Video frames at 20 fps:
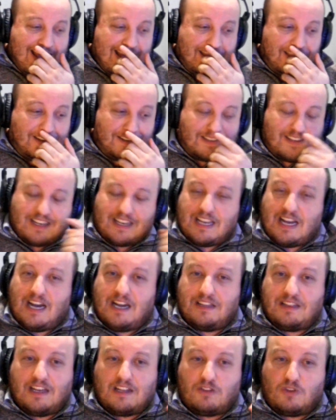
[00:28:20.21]
There's a guy
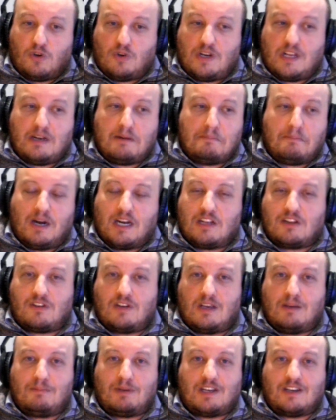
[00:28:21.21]
that donated money to
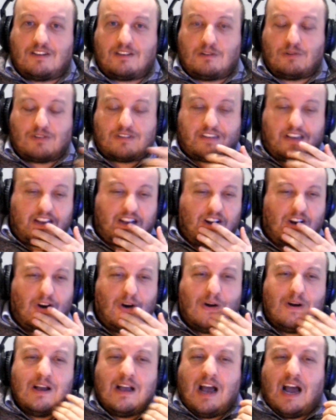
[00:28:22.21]
him because he was like,
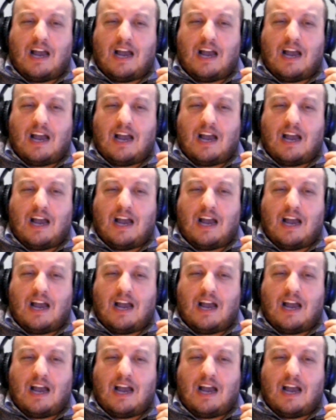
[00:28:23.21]
oh,